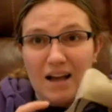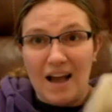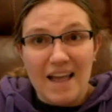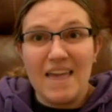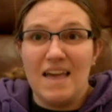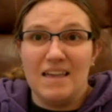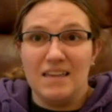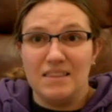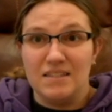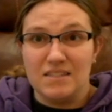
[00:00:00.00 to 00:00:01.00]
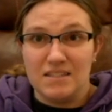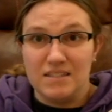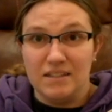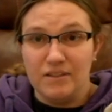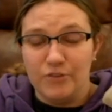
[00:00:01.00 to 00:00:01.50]
I can't get these to
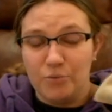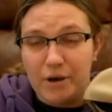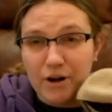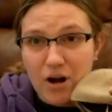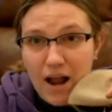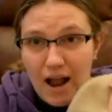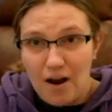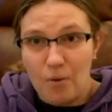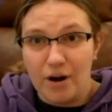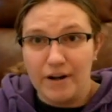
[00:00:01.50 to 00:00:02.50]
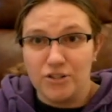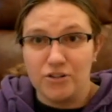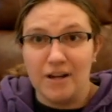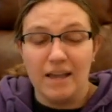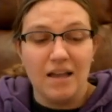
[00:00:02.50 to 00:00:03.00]
seal, no matter how hard I
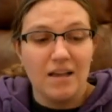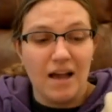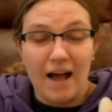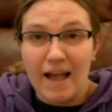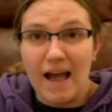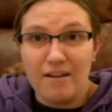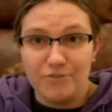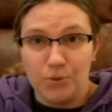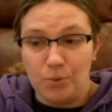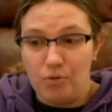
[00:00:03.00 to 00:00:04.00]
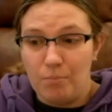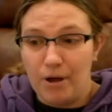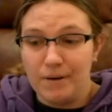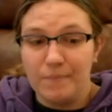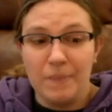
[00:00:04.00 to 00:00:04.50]
try. I have to hold them
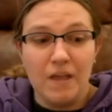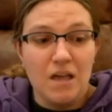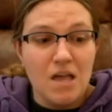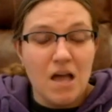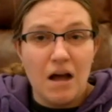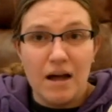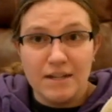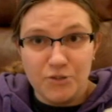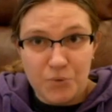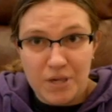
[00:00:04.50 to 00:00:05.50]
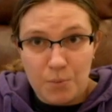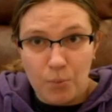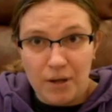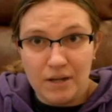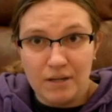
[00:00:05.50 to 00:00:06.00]
on. I do keep
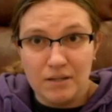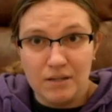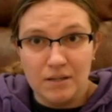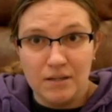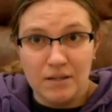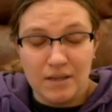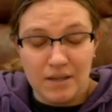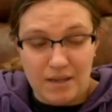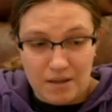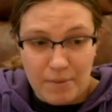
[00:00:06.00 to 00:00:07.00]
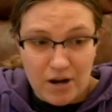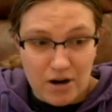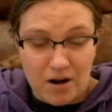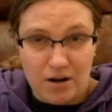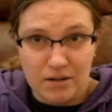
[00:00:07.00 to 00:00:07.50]
one in my
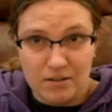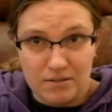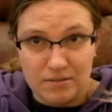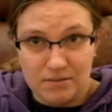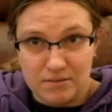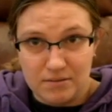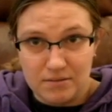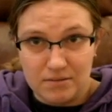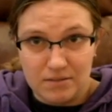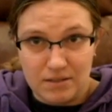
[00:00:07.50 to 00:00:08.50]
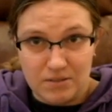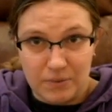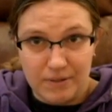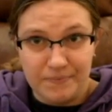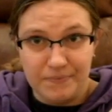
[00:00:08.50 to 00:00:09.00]
car, this
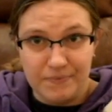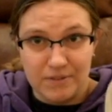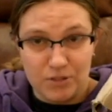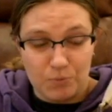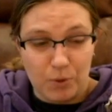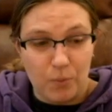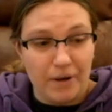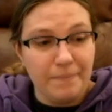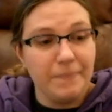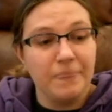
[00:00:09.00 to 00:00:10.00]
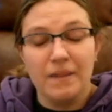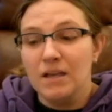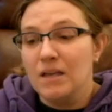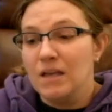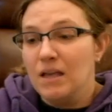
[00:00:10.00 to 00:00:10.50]
one, the sport one,
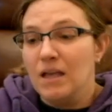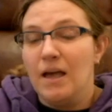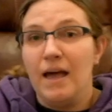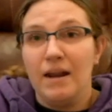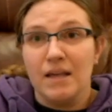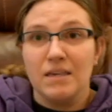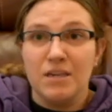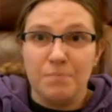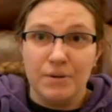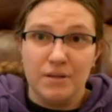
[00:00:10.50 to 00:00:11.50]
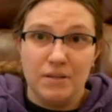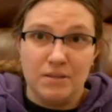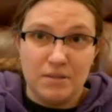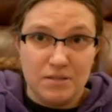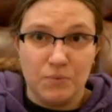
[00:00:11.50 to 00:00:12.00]
and I keep
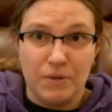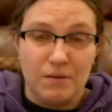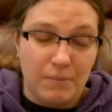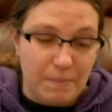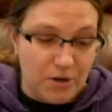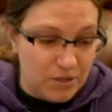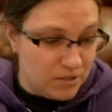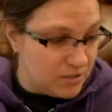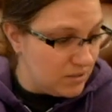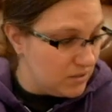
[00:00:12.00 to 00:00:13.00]
this one in my purse.